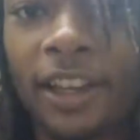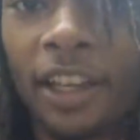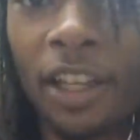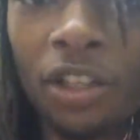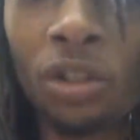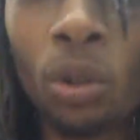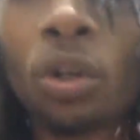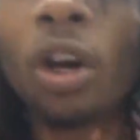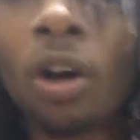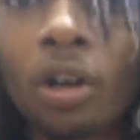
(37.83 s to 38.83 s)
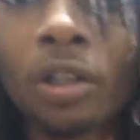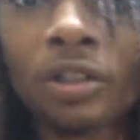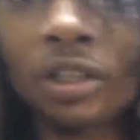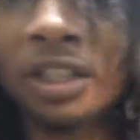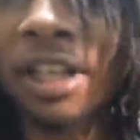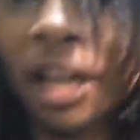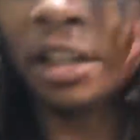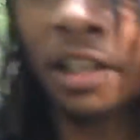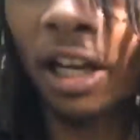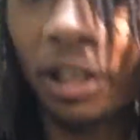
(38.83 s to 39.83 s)
and no cars and yada
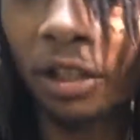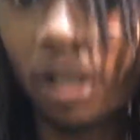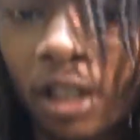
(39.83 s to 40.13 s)
yada.